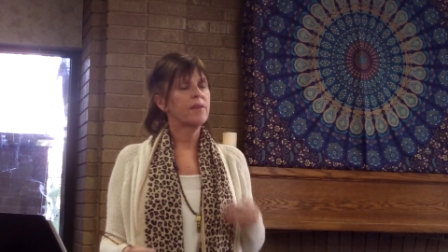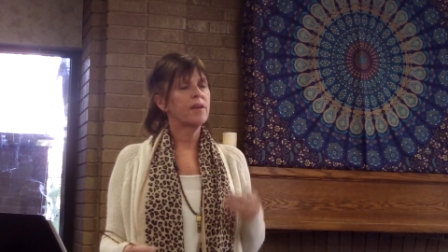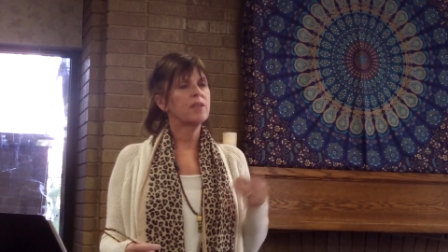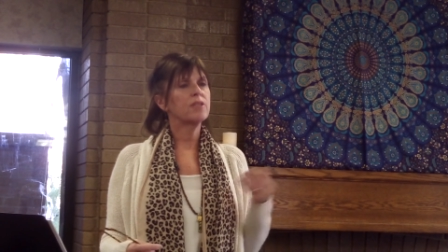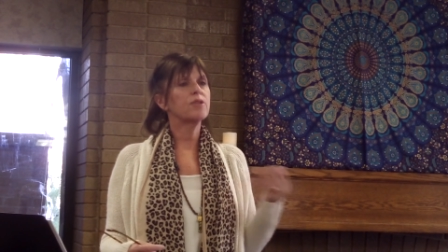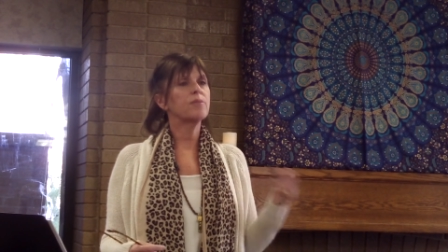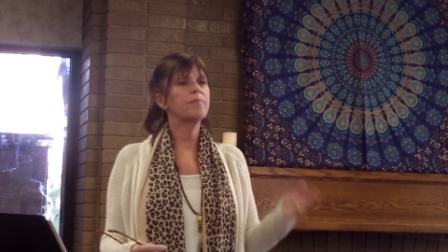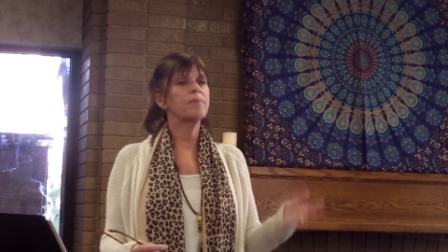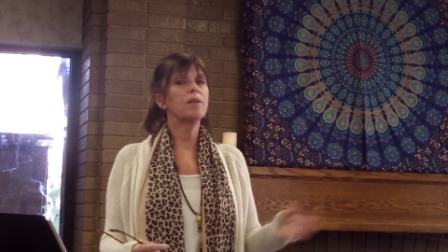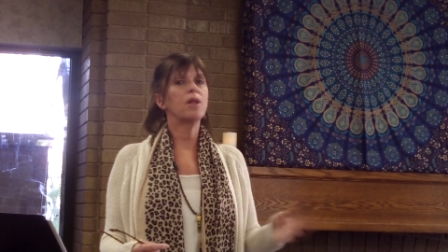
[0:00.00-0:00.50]

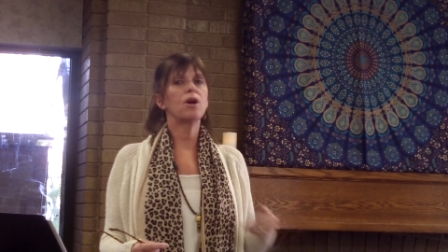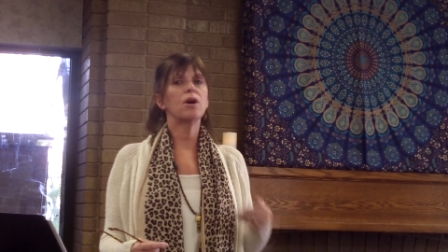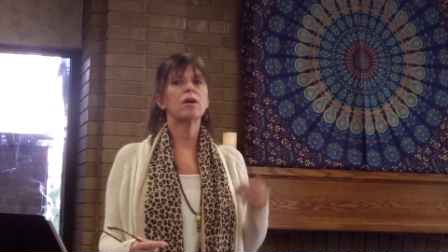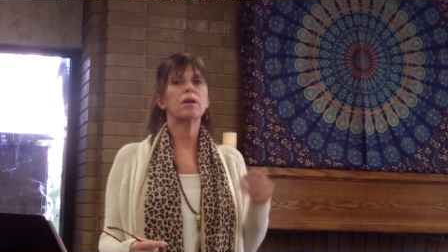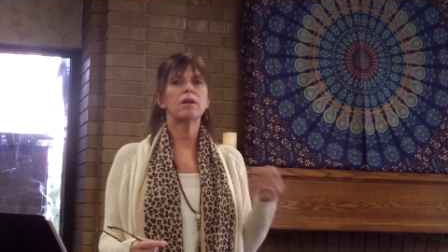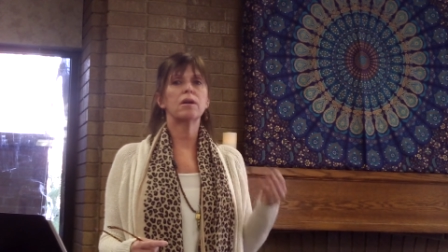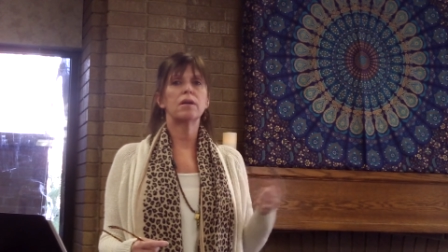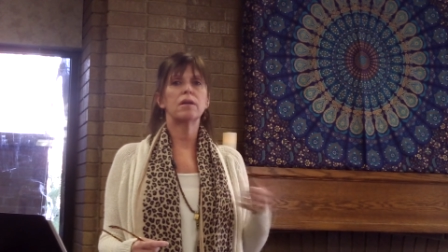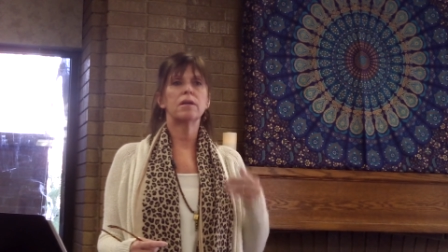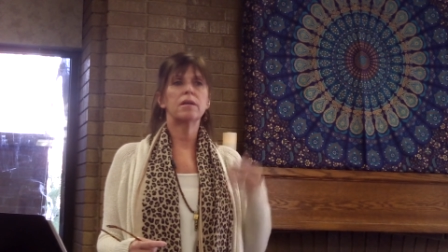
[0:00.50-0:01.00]
as a
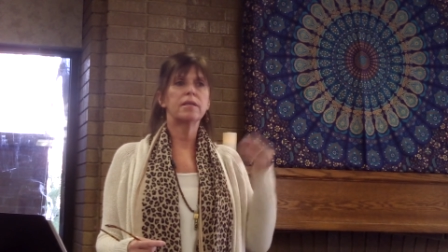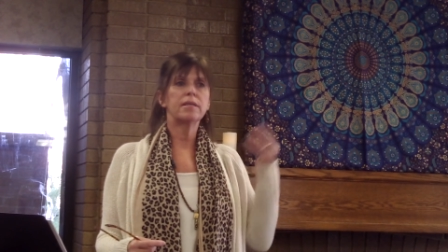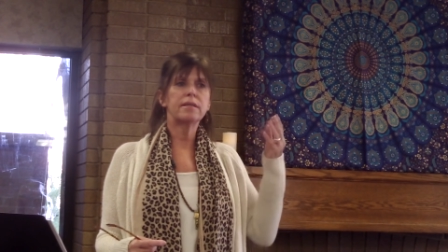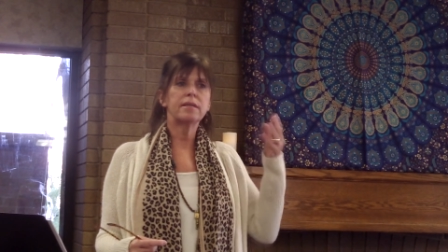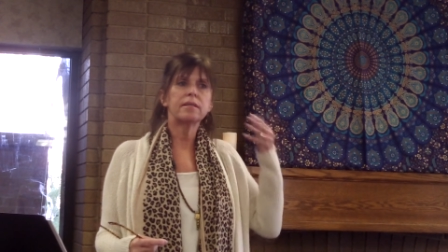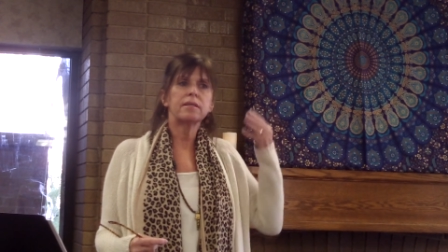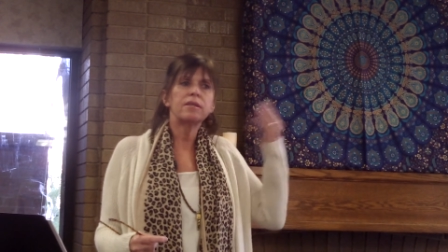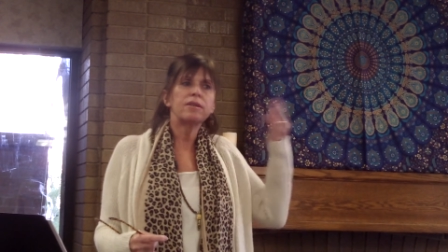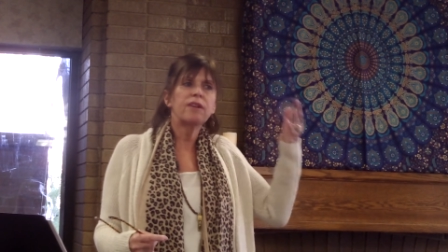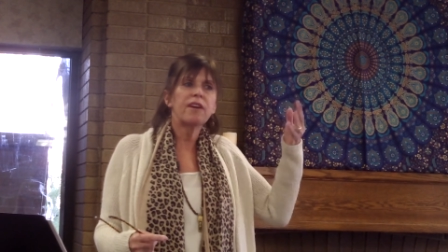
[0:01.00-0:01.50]
blocker?
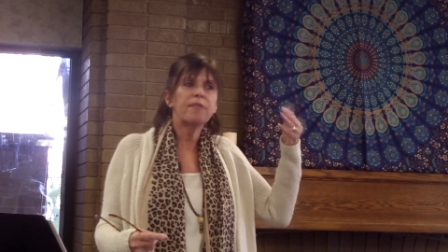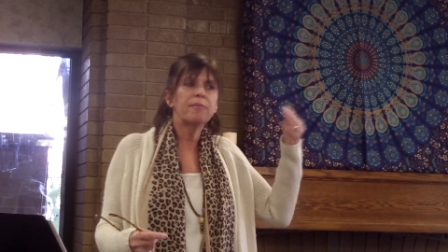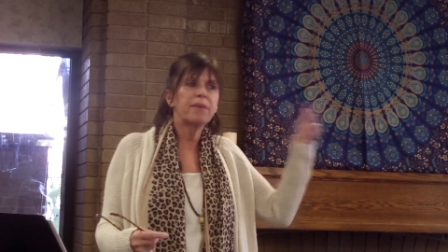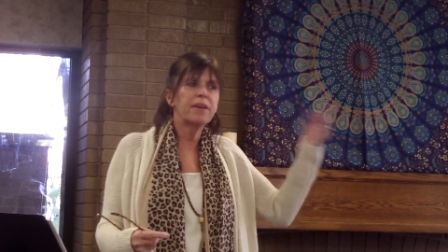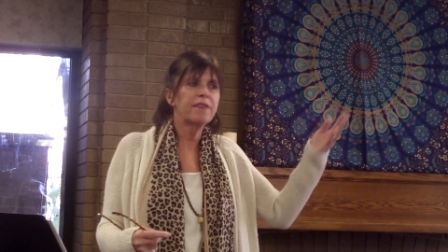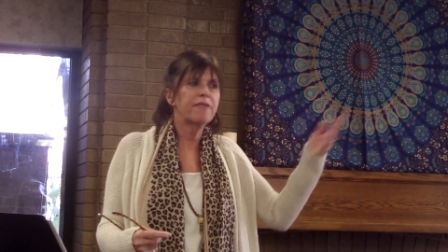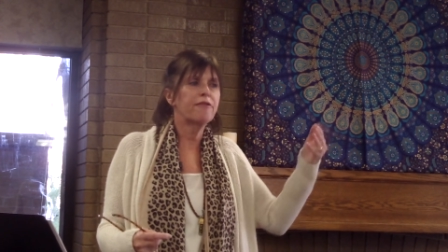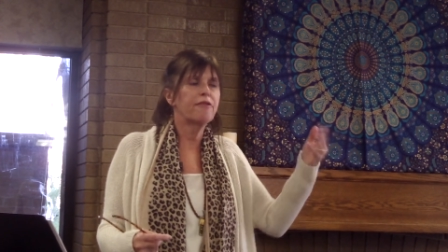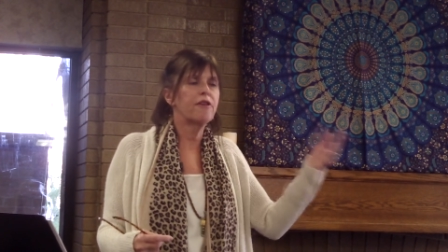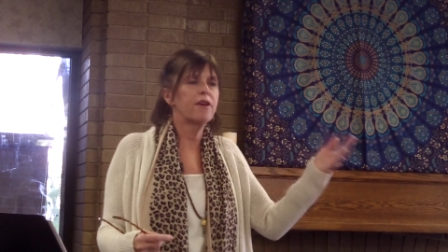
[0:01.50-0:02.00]
Do you have
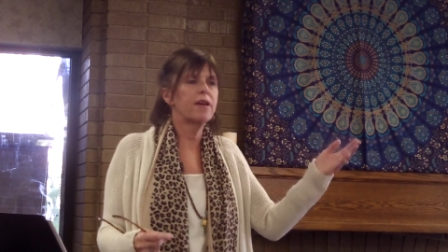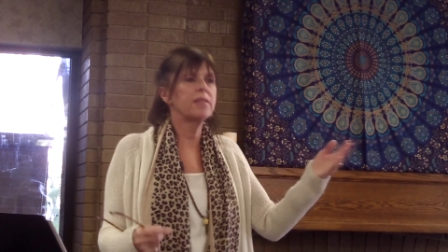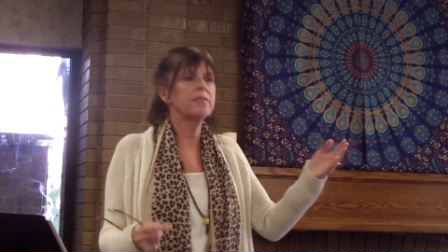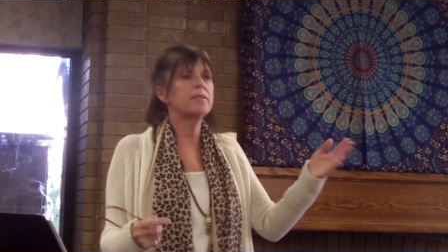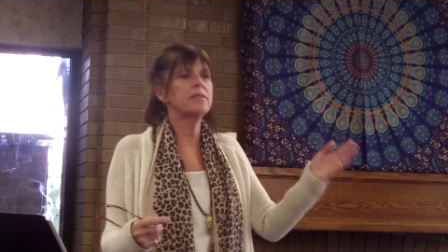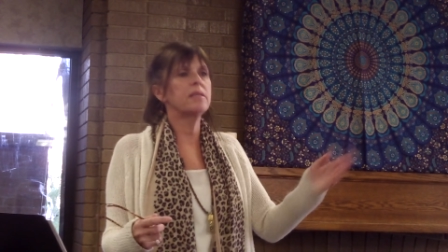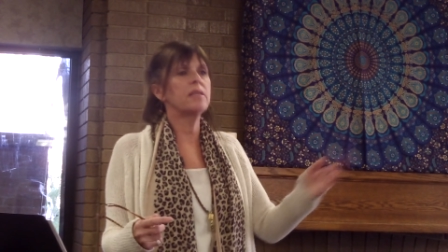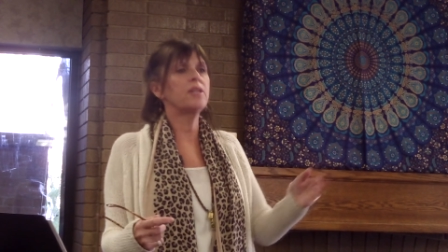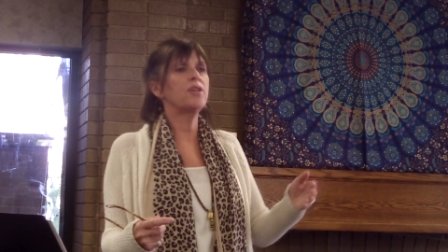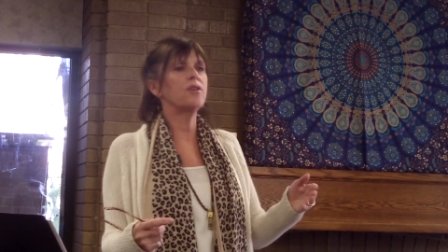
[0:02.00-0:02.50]
Big
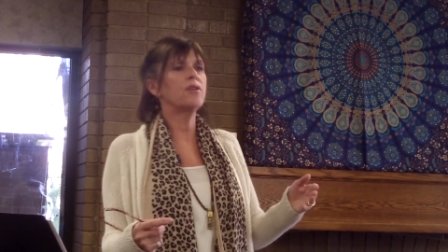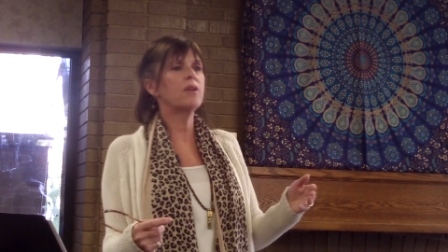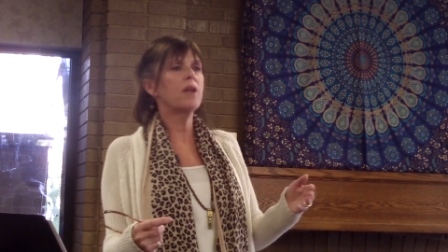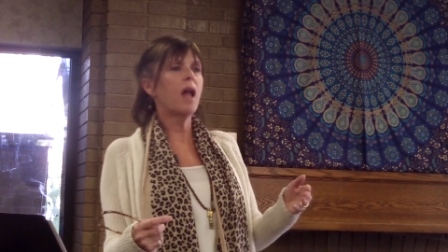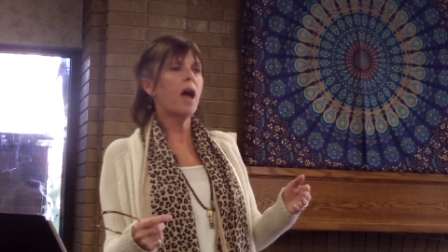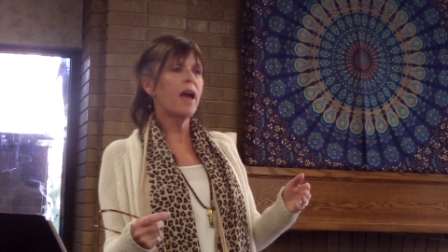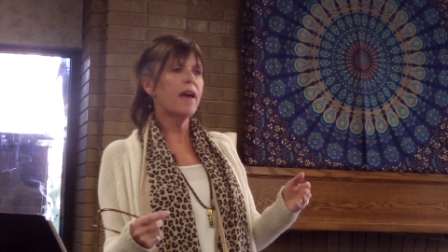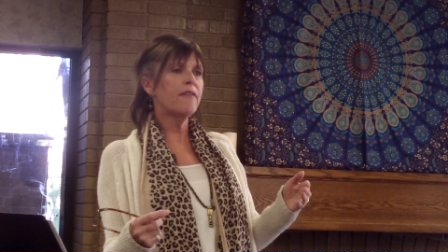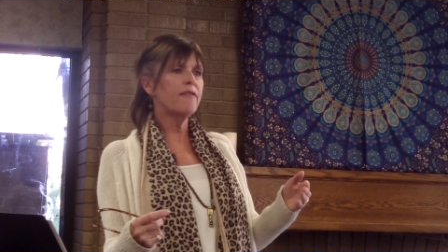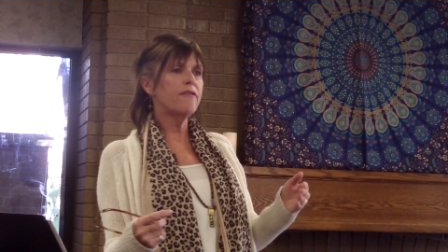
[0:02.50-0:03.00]
Freds in your
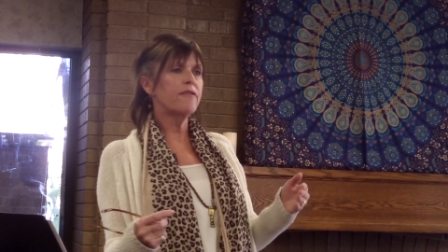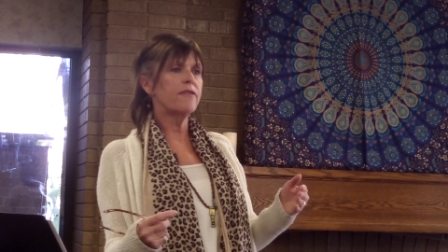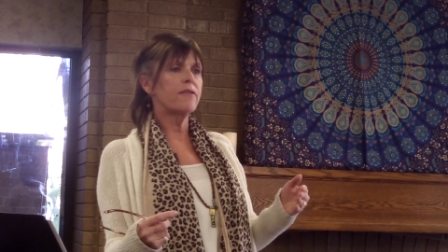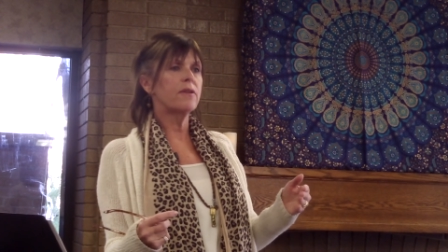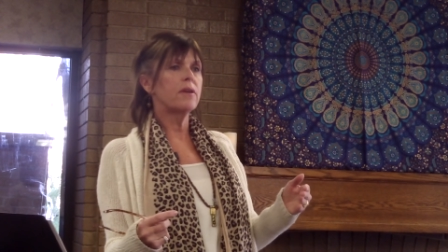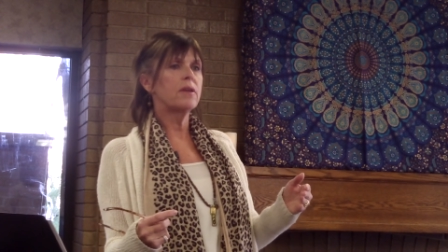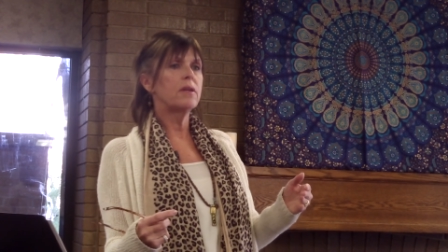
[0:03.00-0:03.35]
life?